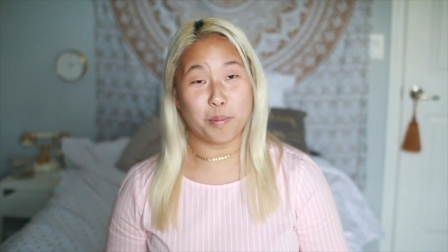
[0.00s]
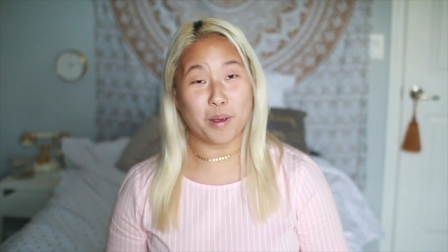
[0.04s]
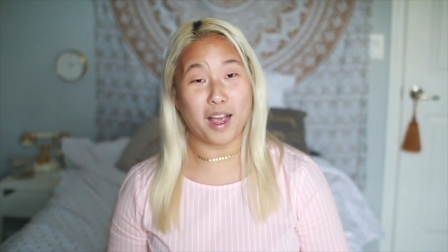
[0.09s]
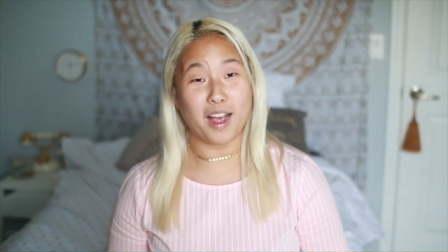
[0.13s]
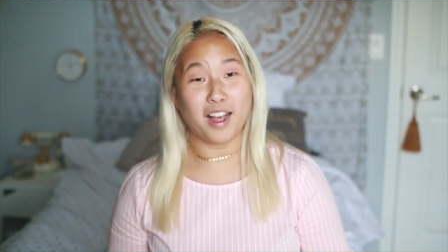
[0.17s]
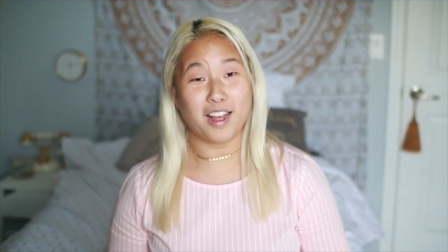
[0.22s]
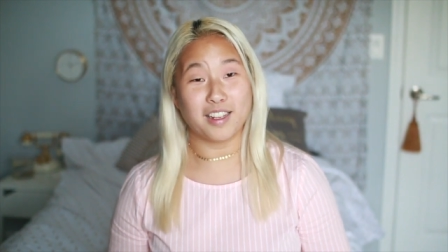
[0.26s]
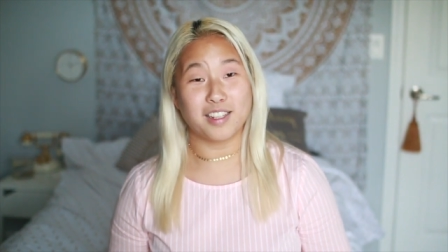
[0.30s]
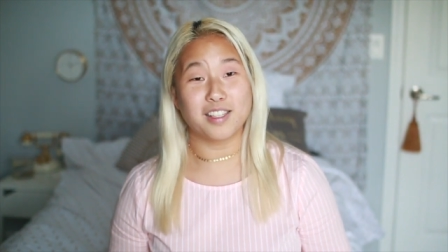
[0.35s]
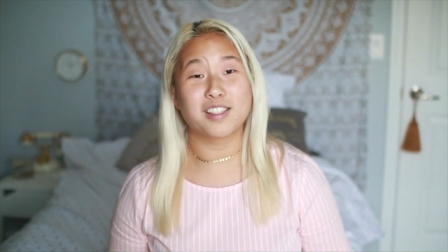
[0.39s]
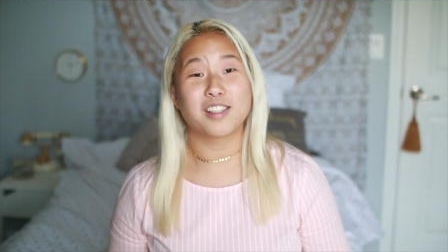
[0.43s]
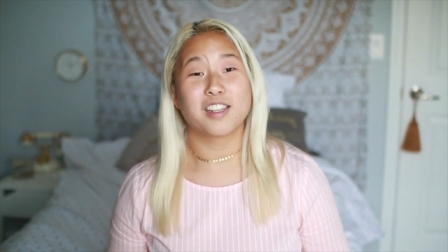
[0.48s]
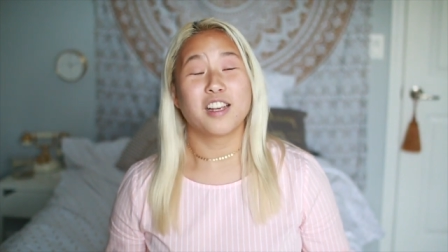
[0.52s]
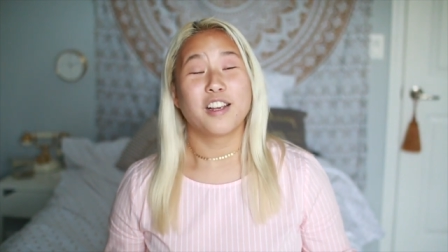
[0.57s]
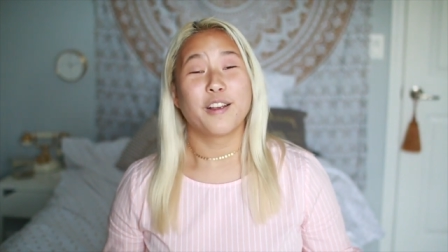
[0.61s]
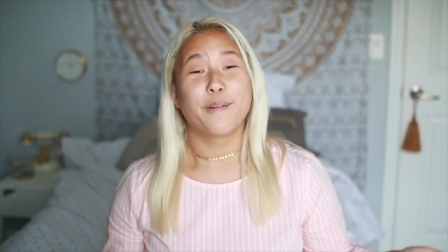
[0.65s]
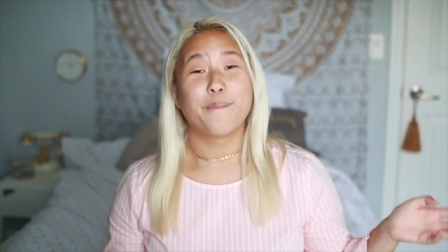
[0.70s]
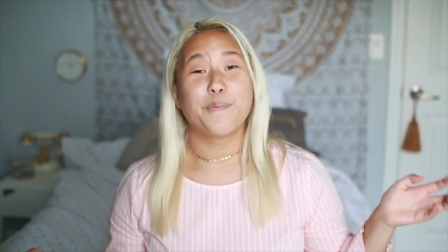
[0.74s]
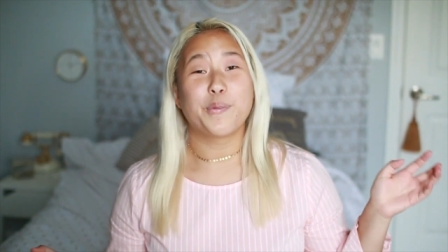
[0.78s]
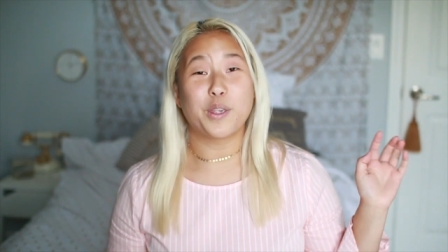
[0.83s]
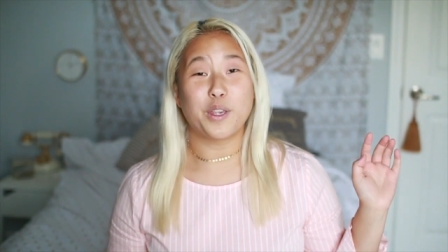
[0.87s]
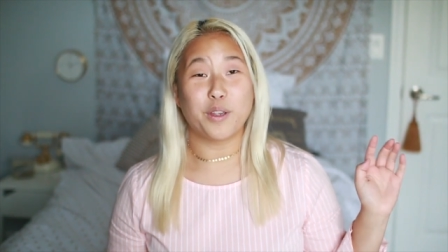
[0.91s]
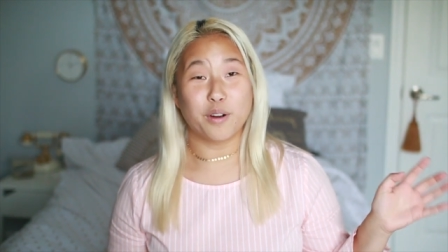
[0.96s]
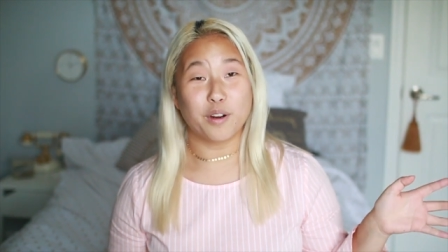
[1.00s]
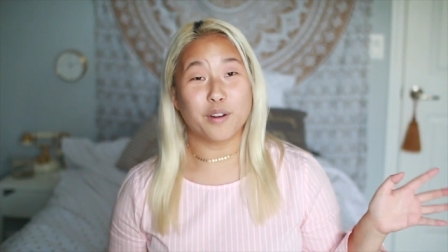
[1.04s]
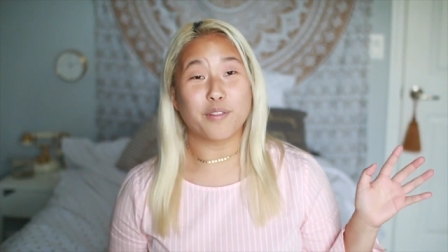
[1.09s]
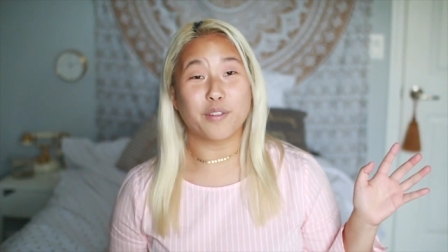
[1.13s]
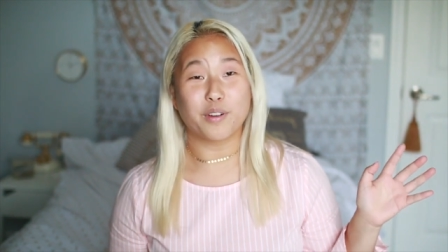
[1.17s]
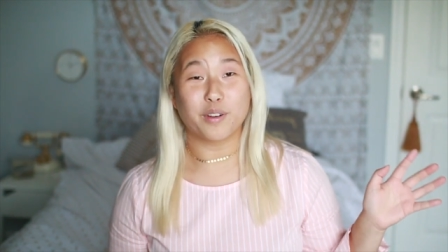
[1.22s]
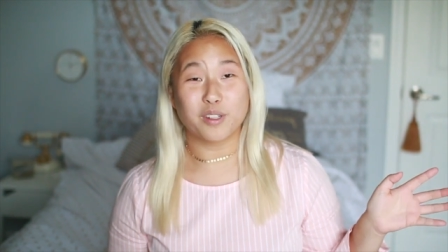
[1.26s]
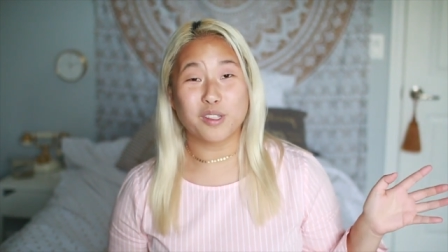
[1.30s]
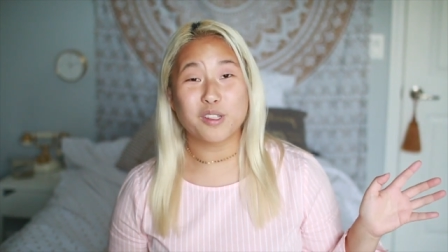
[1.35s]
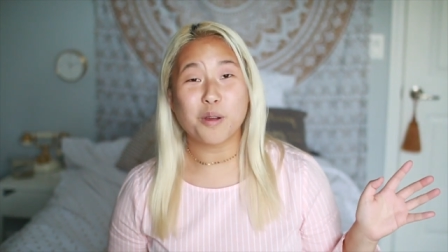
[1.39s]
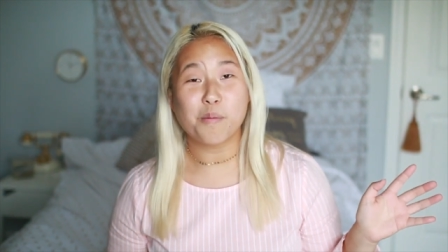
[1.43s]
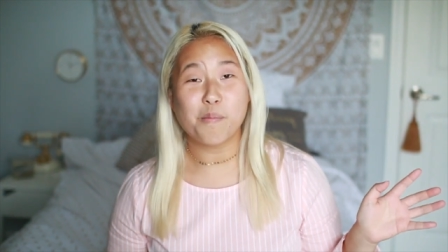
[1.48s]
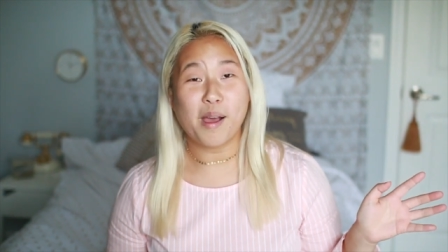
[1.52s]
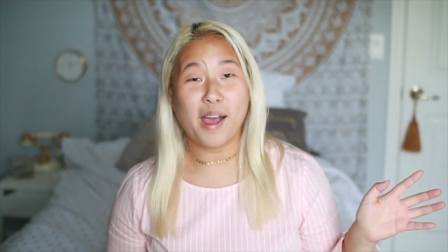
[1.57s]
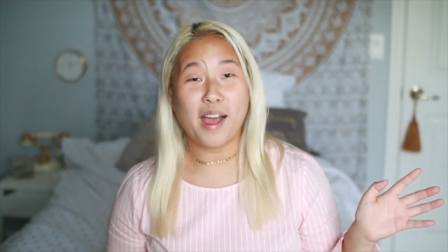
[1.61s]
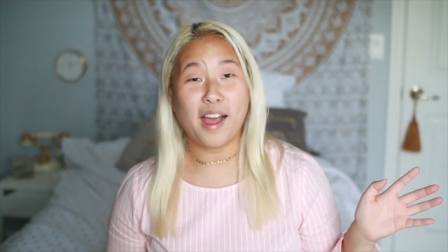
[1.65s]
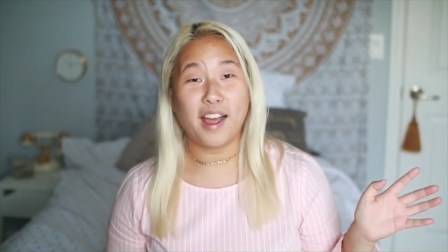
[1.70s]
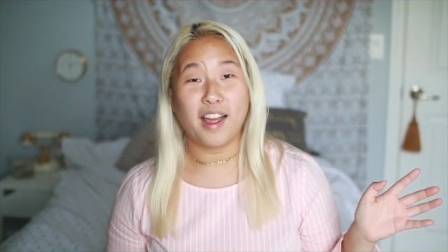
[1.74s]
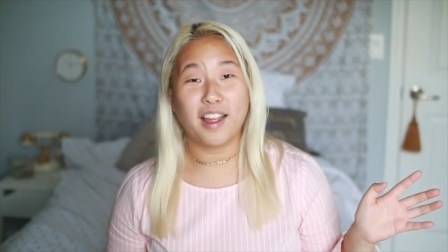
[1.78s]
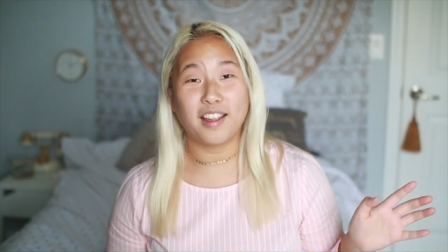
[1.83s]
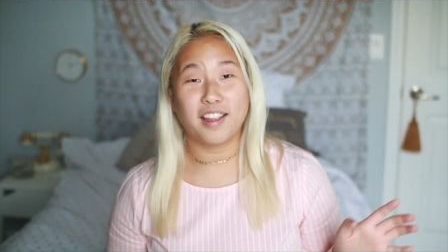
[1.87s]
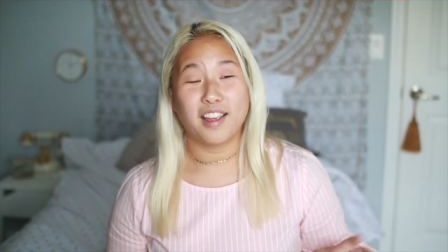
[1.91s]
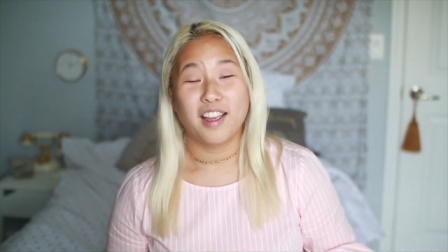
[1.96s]
ass universal
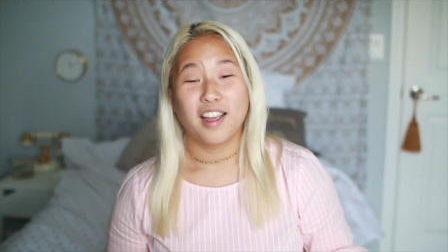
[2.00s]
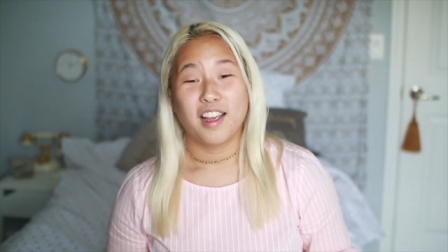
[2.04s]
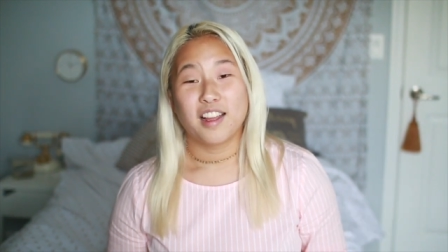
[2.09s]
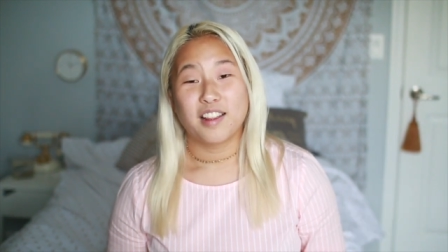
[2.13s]
bag